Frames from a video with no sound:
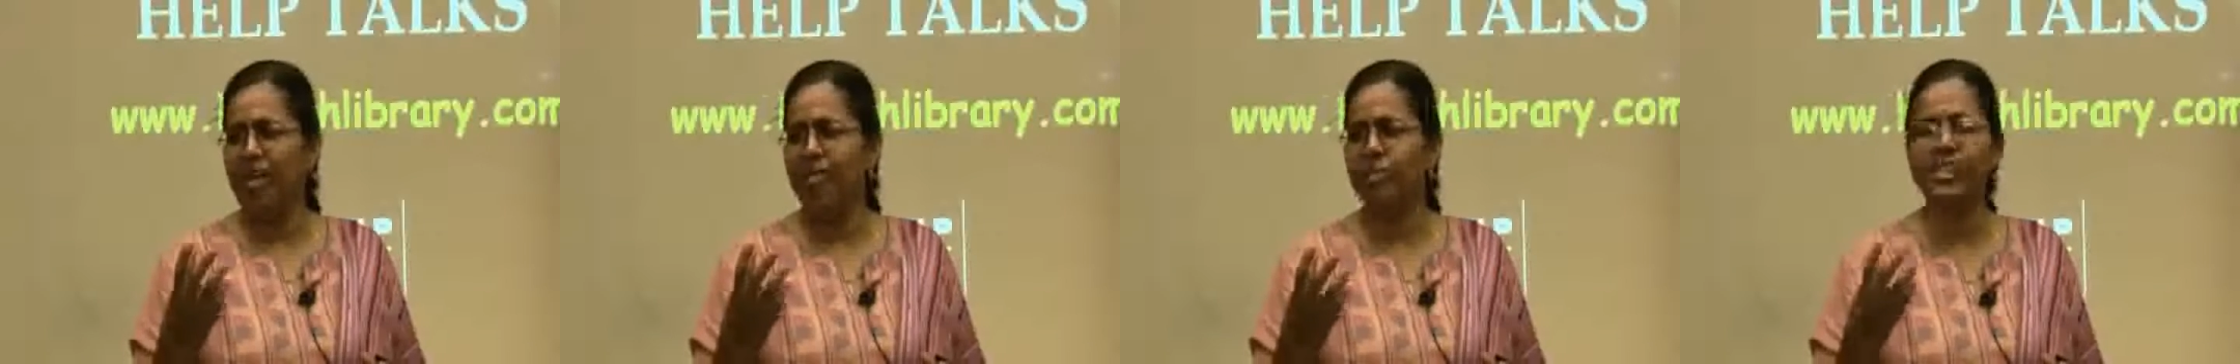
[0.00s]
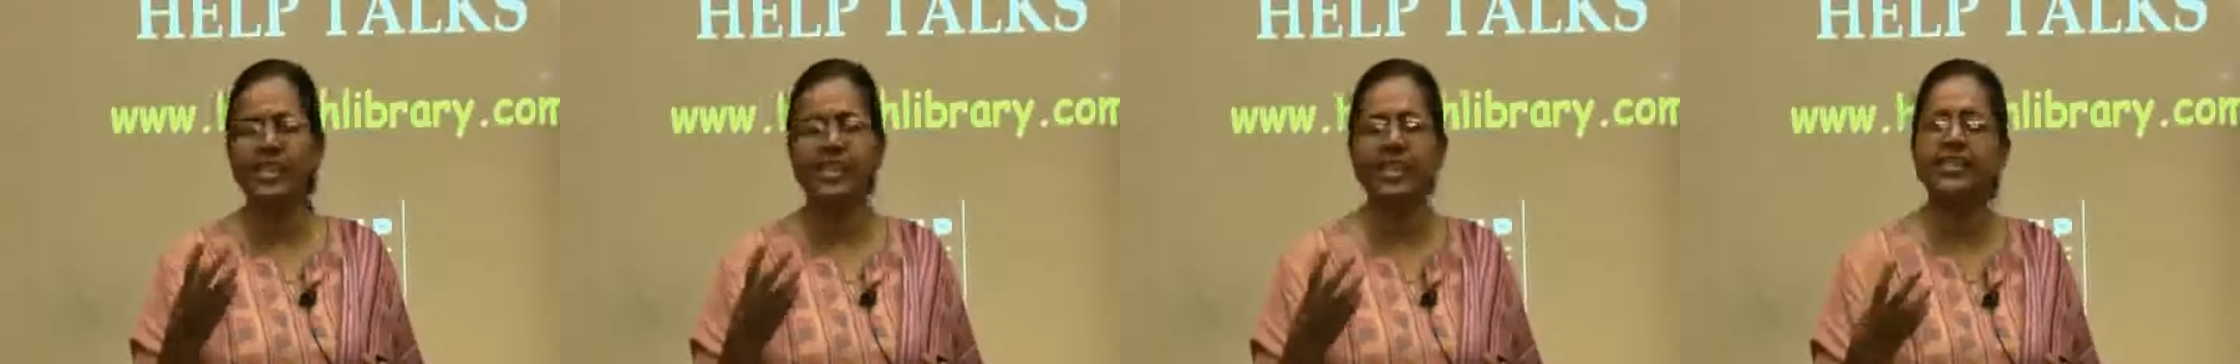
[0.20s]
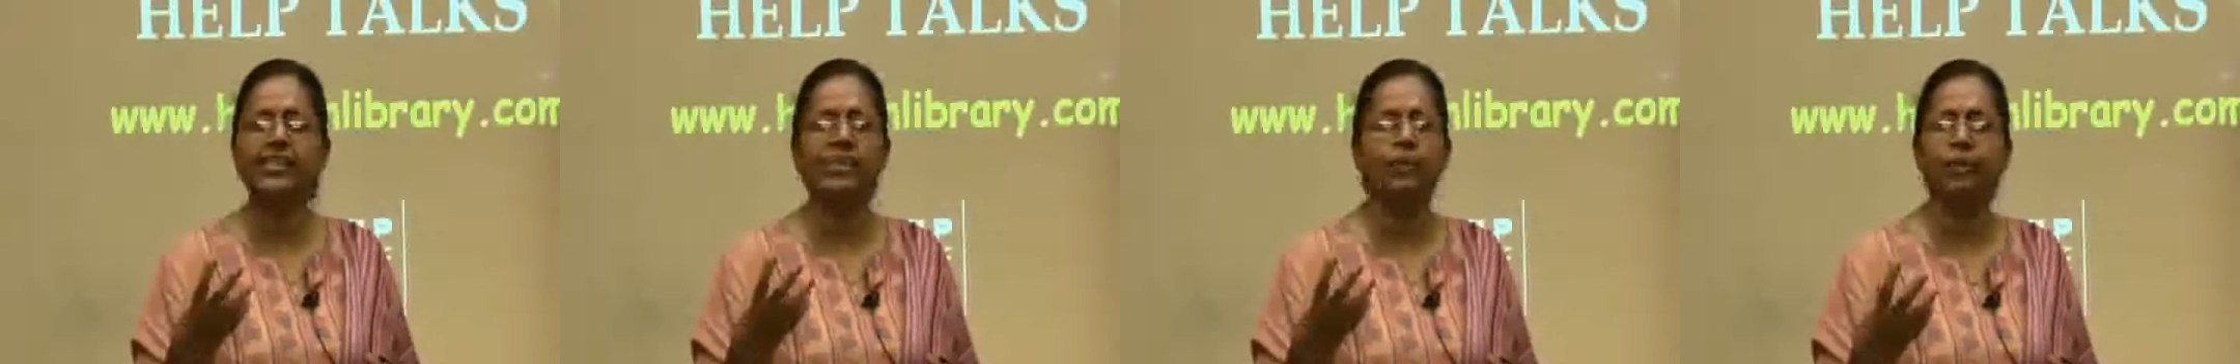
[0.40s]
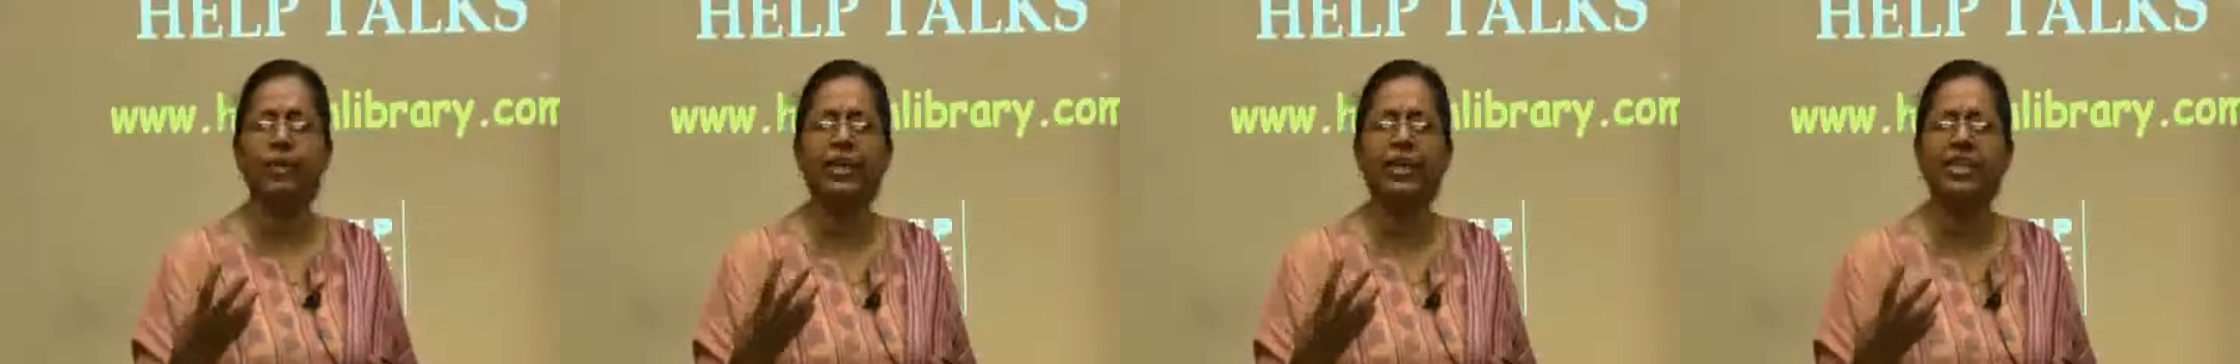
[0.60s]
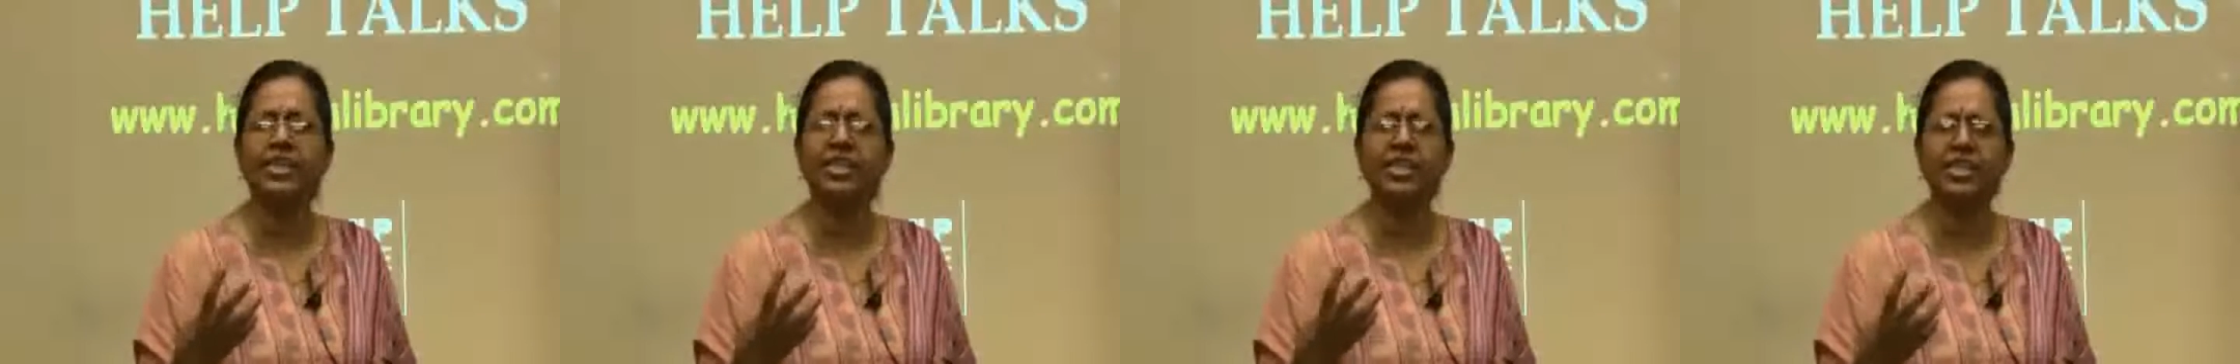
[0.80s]
do we say
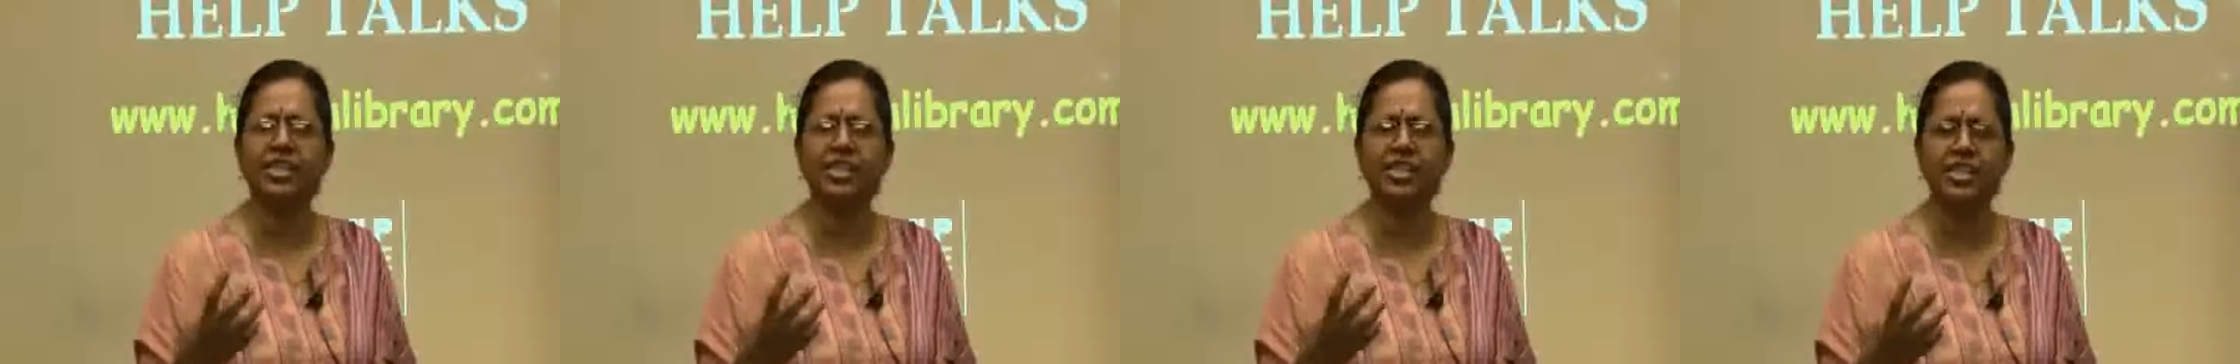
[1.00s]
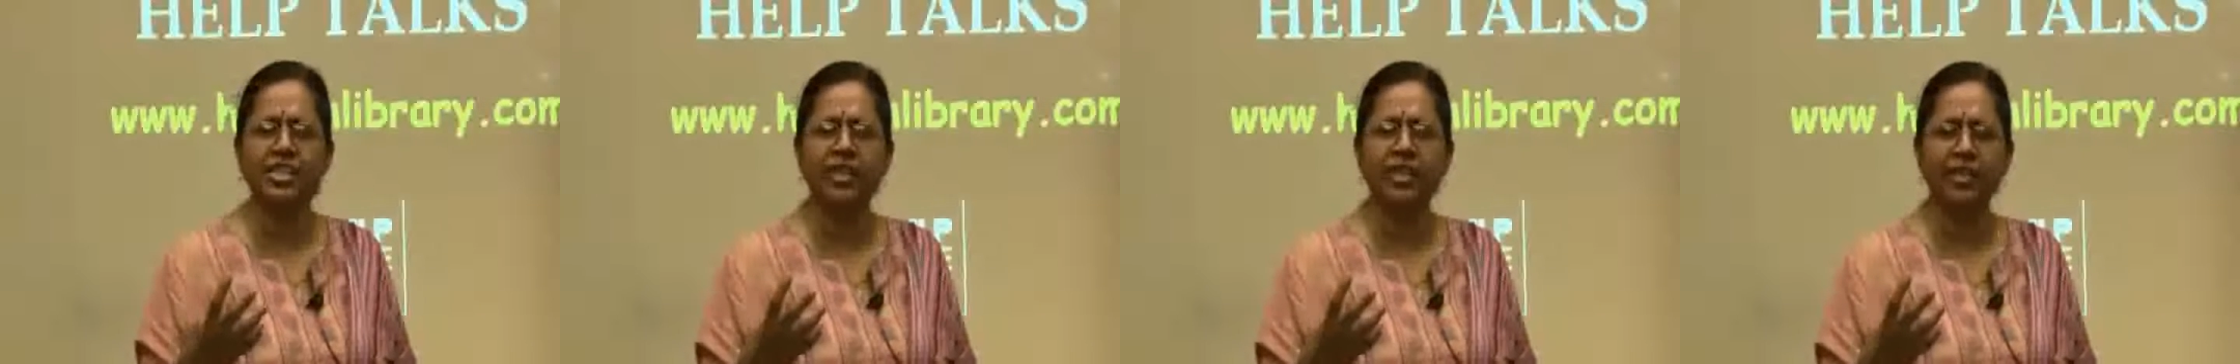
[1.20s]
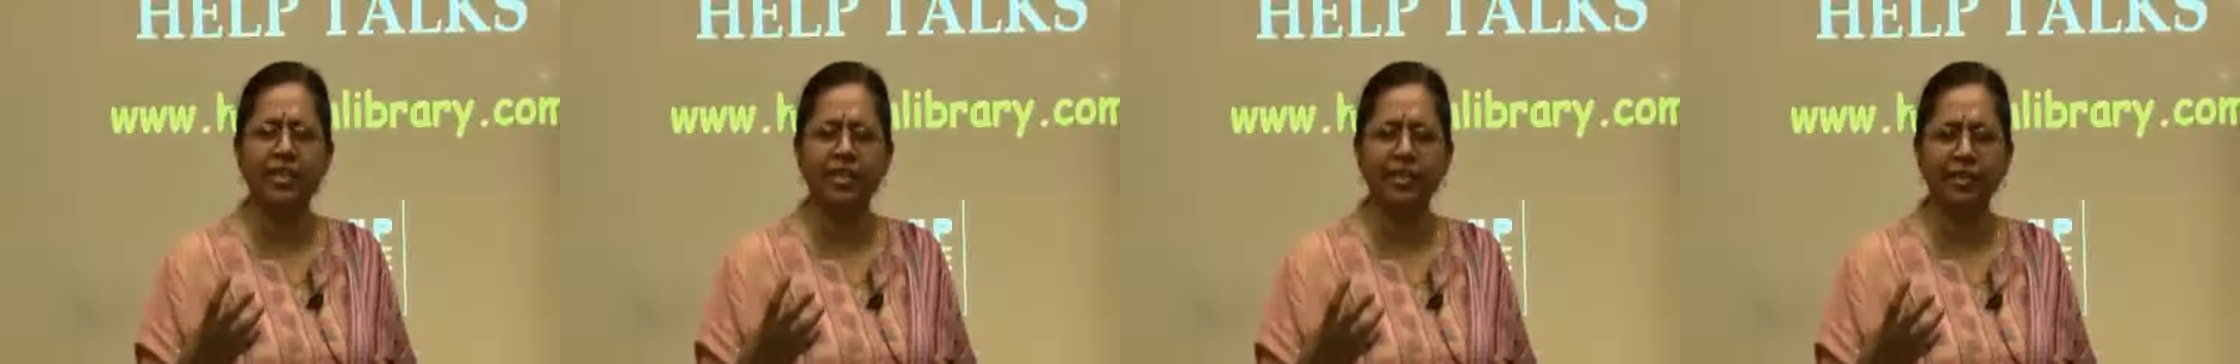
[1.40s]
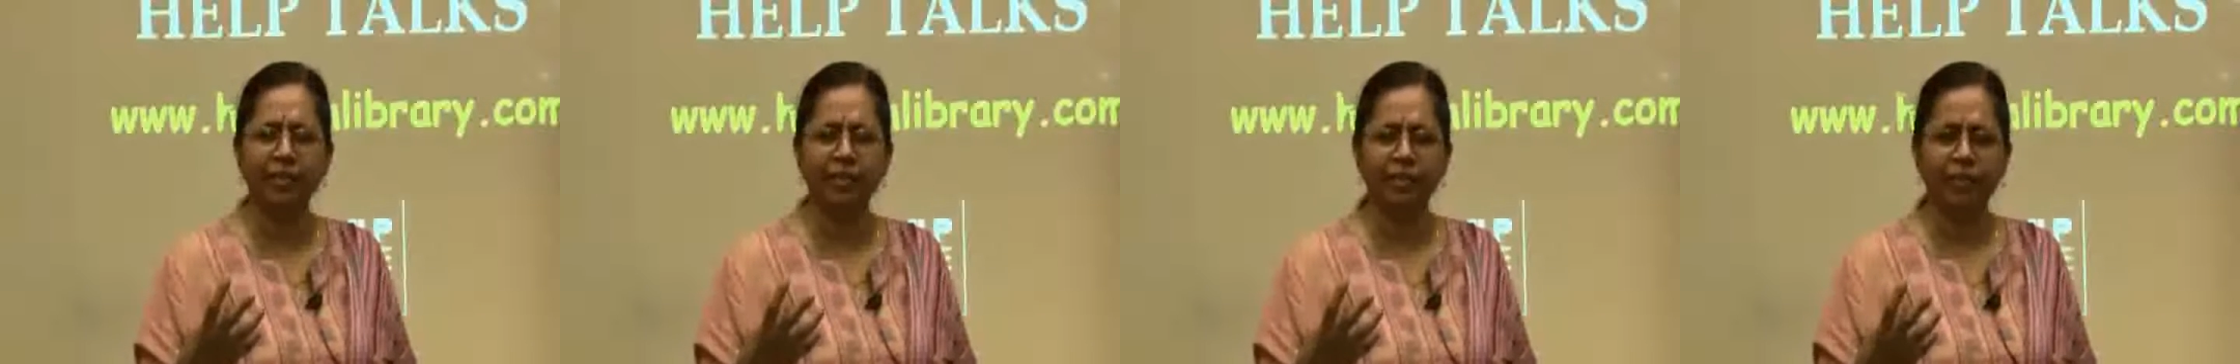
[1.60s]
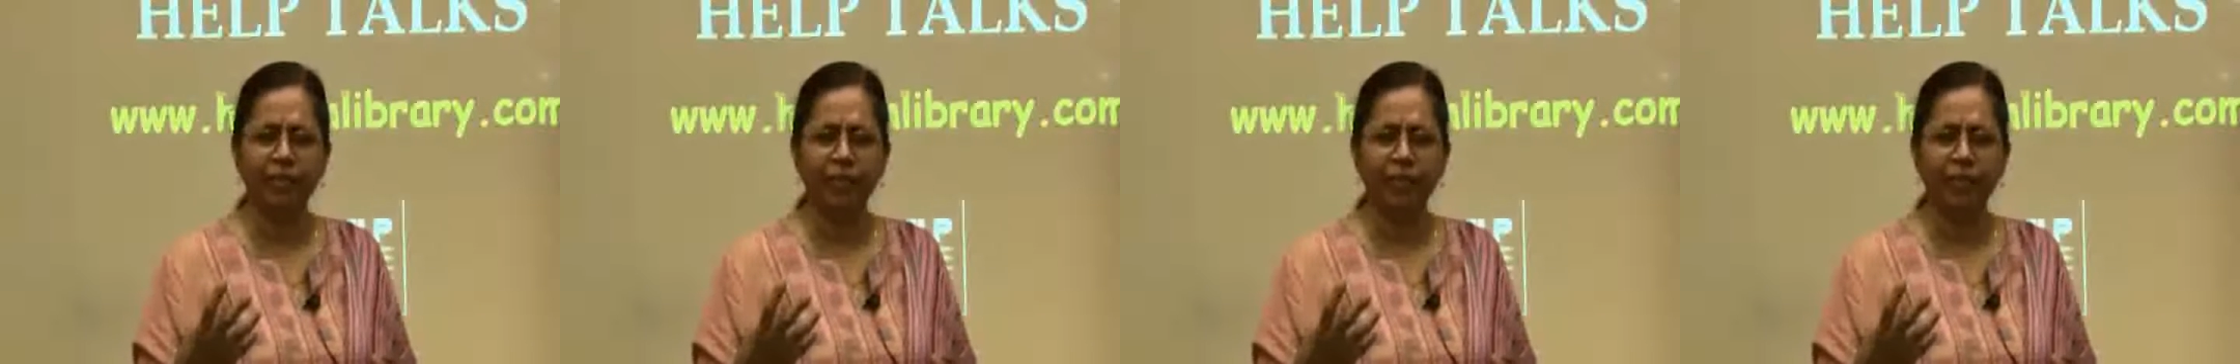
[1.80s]
something is crystal clear?